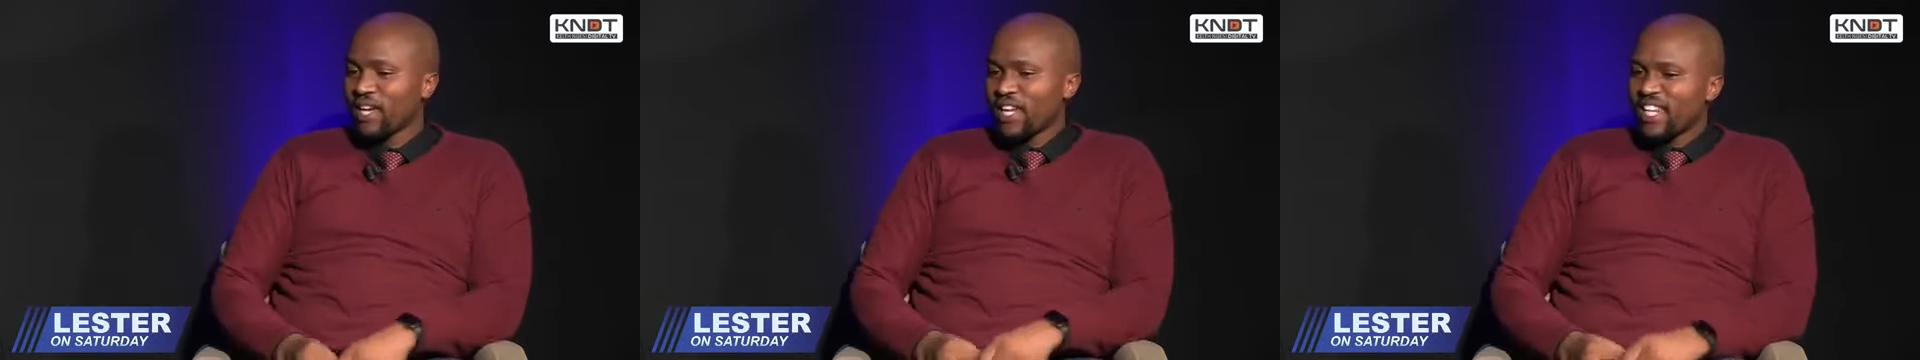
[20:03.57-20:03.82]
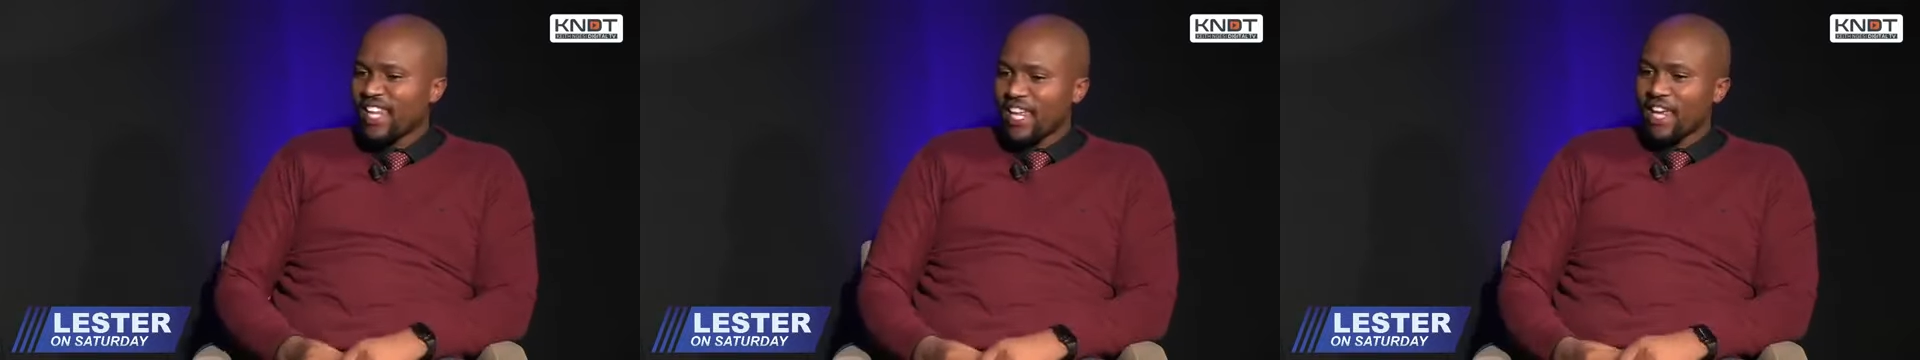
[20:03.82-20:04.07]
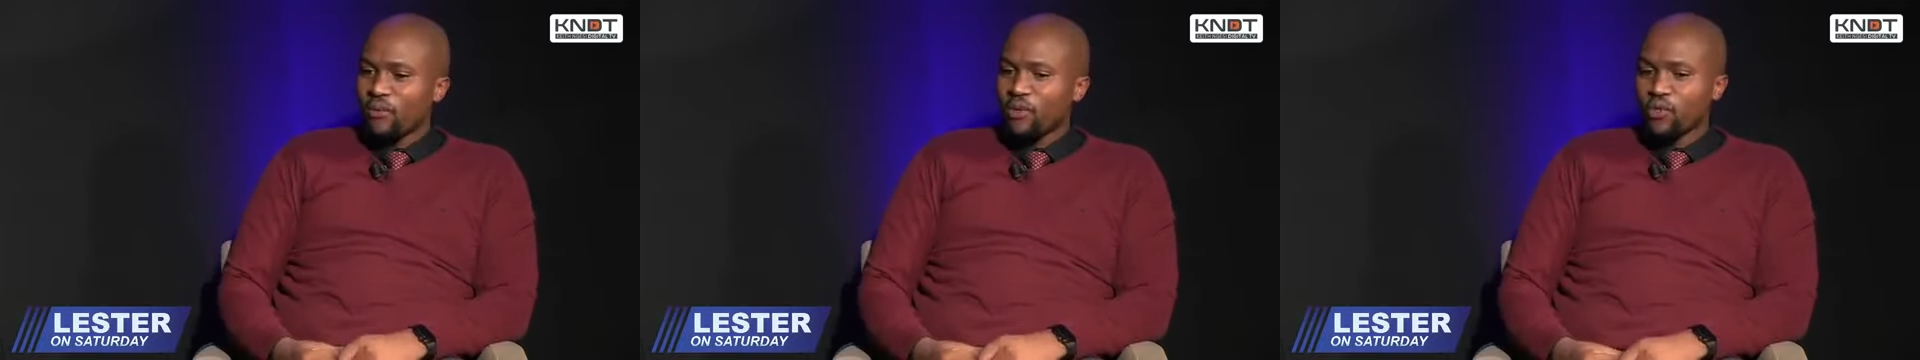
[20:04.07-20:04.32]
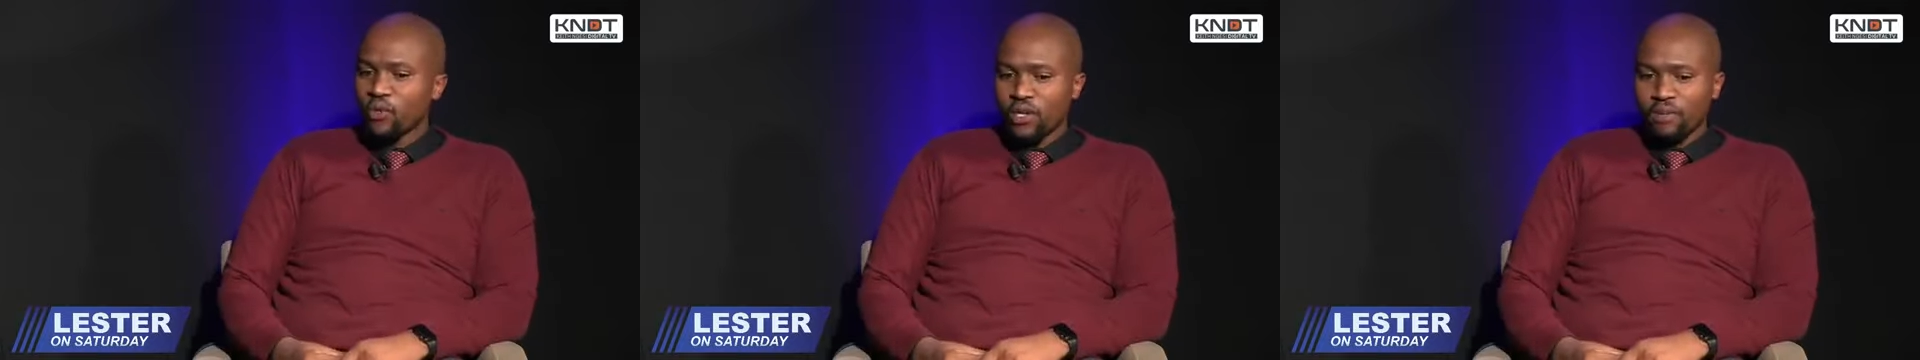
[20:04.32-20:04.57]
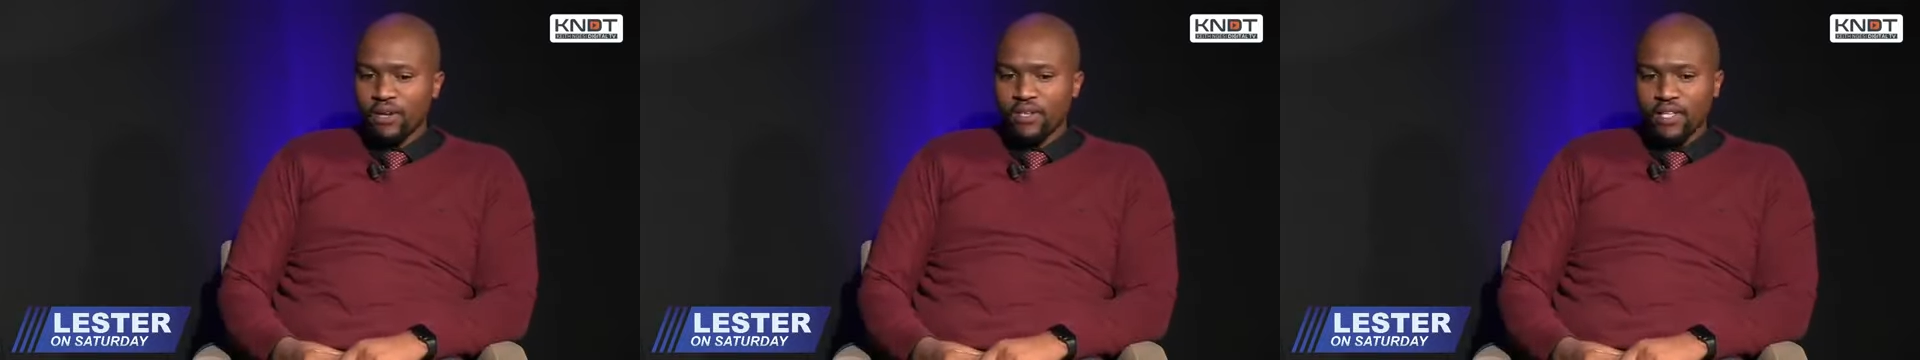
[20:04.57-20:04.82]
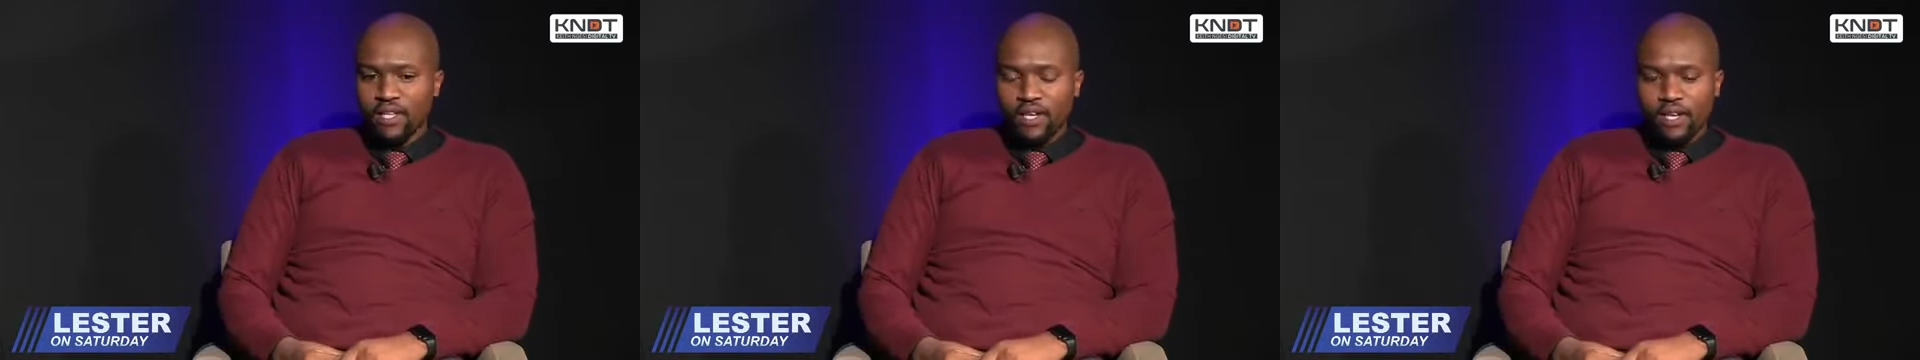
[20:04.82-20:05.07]
And there we talk about
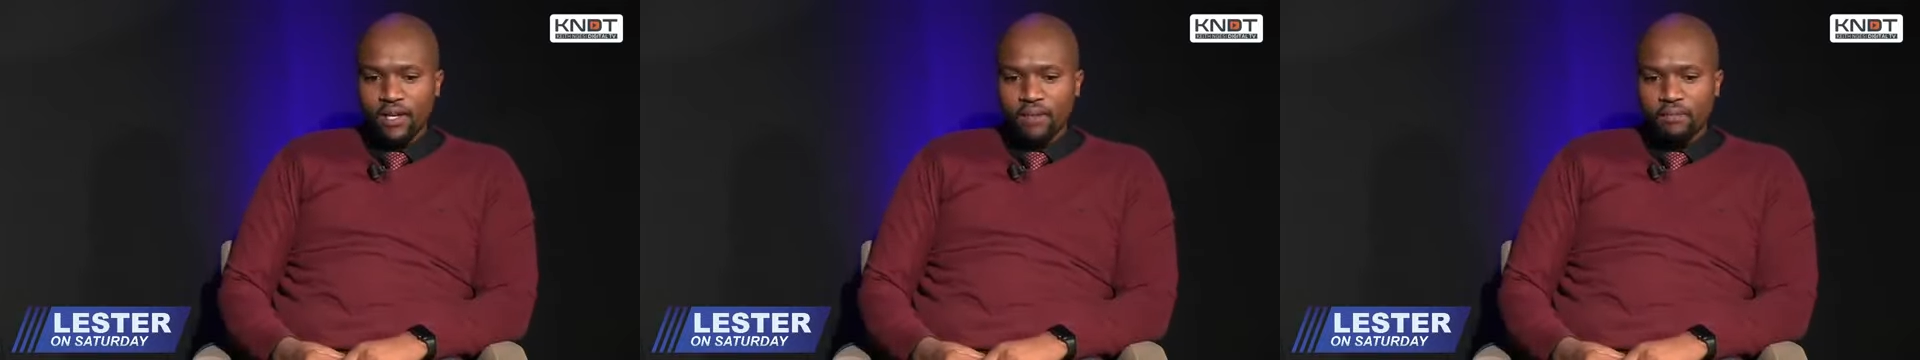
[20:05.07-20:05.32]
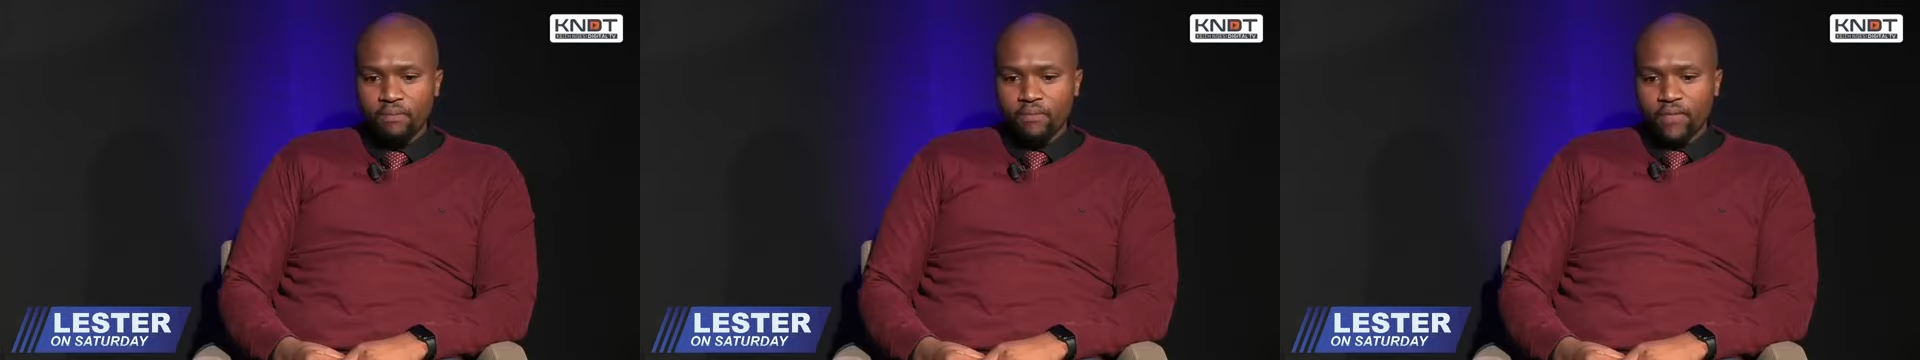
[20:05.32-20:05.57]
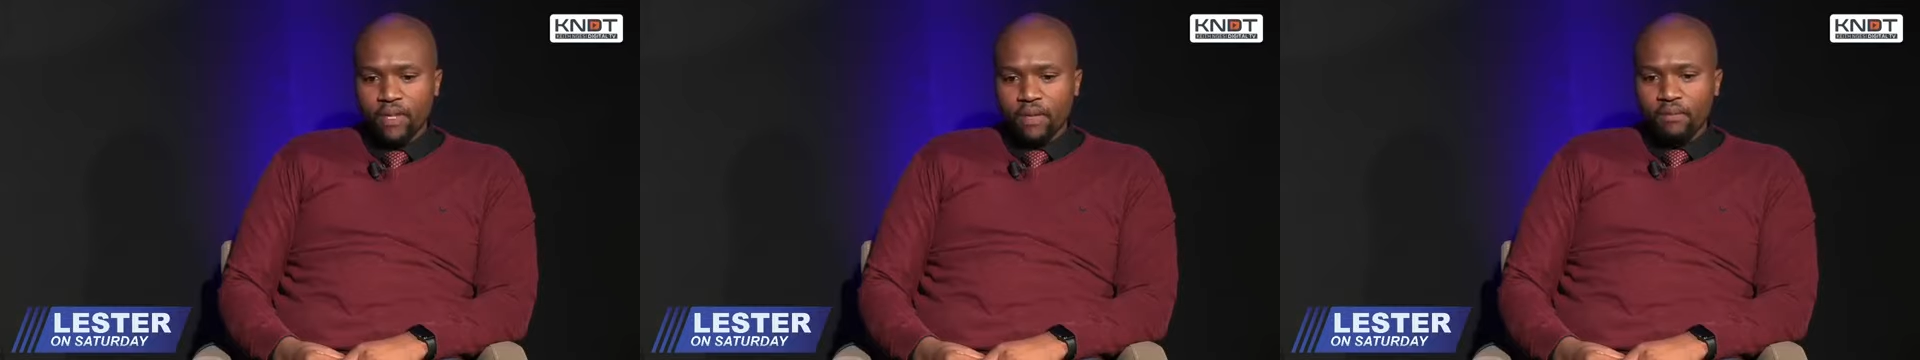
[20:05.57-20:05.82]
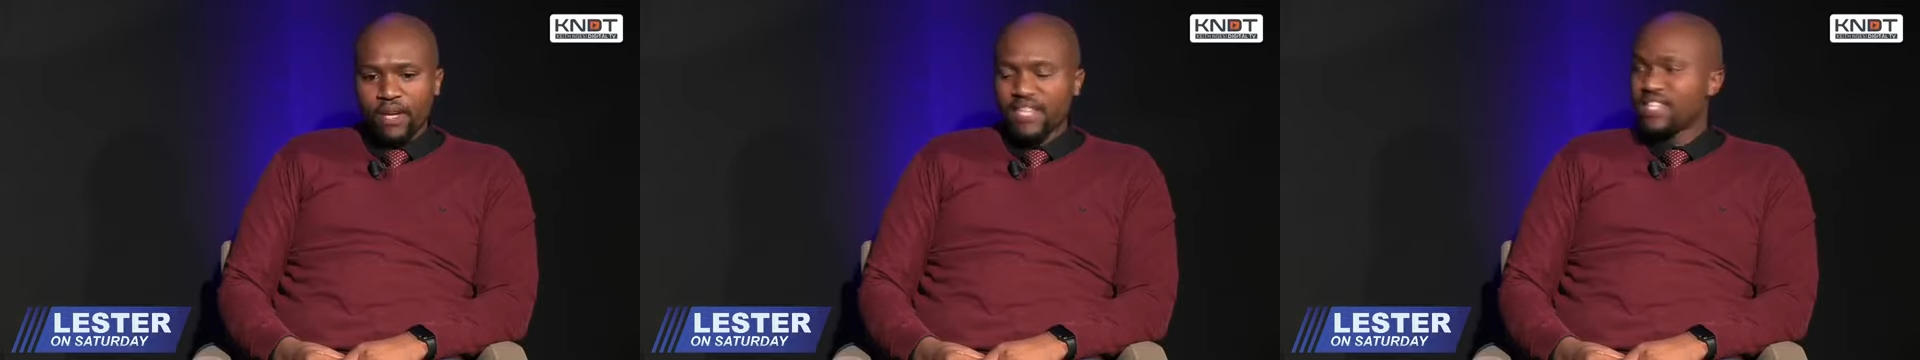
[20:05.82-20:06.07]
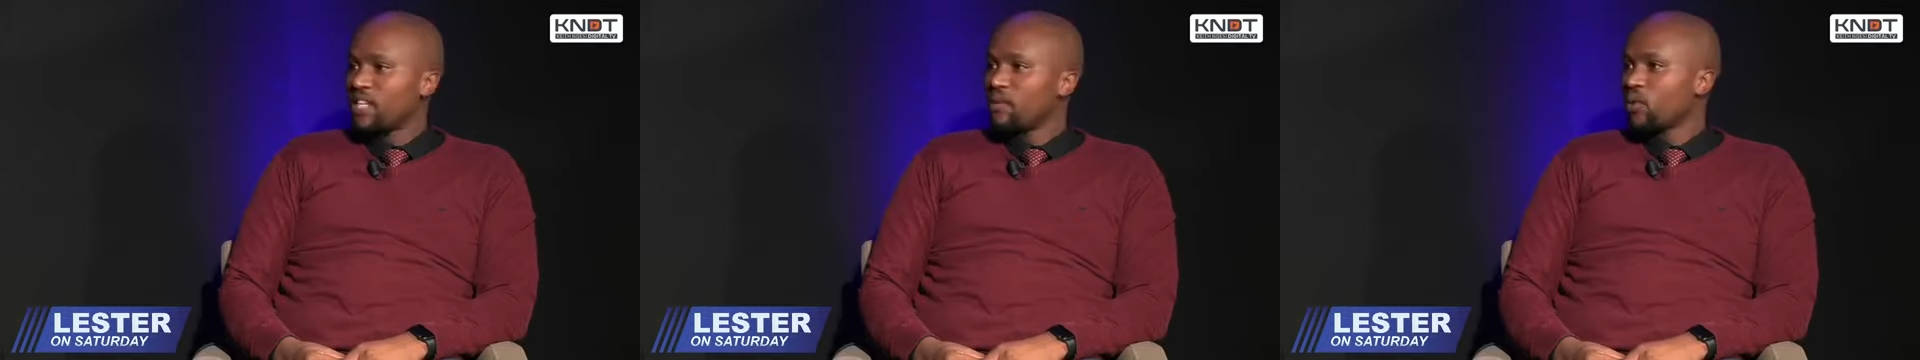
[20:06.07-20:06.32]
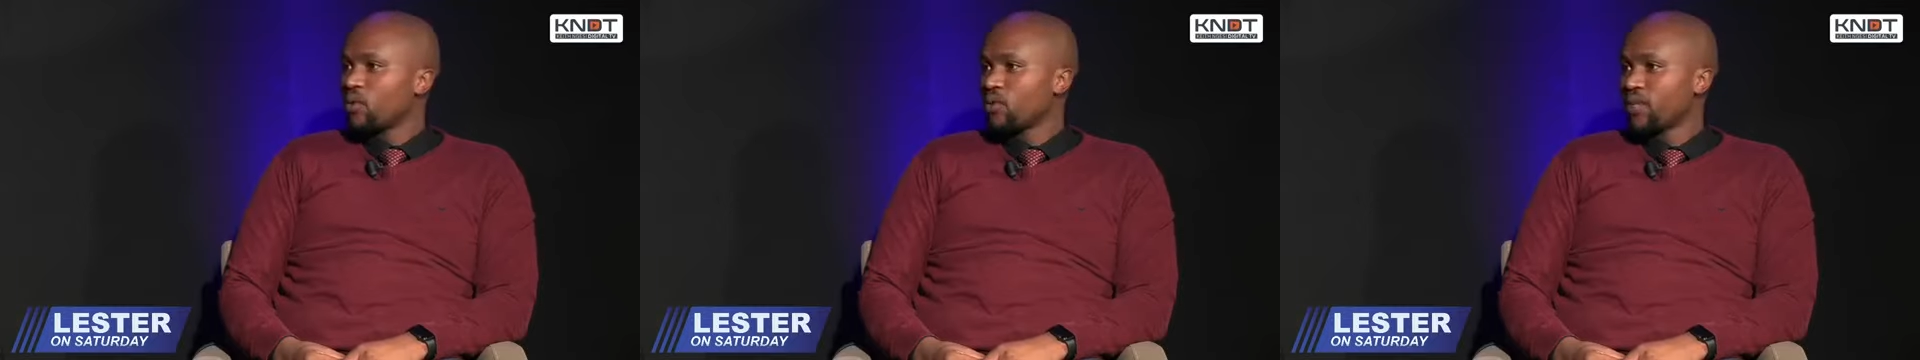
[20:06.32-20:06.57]
the
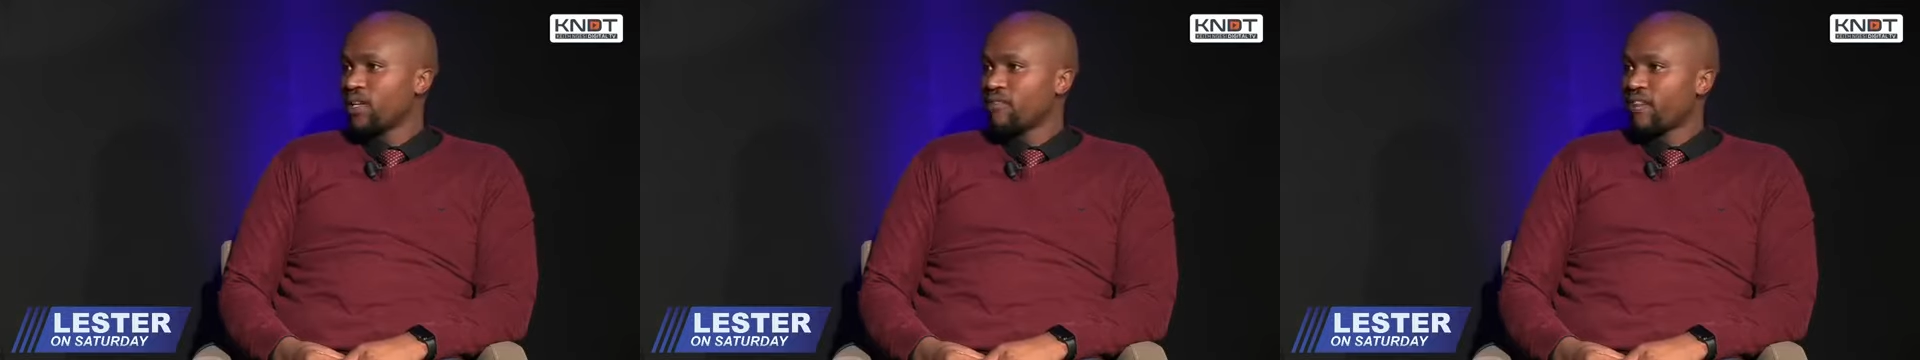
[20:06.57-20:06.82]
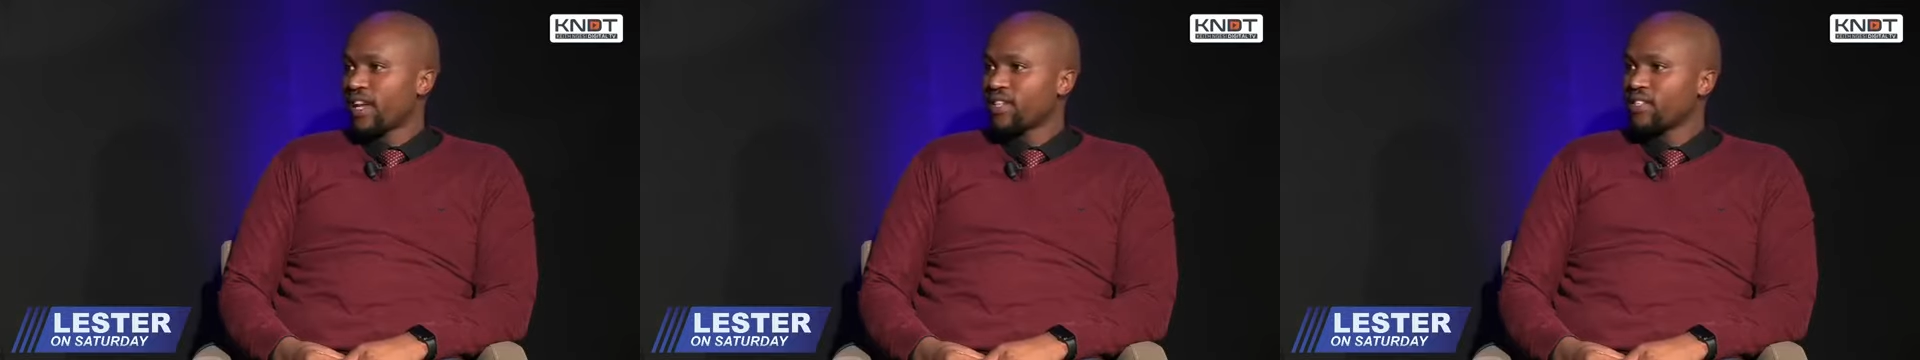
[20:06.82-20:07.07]
placebo effect,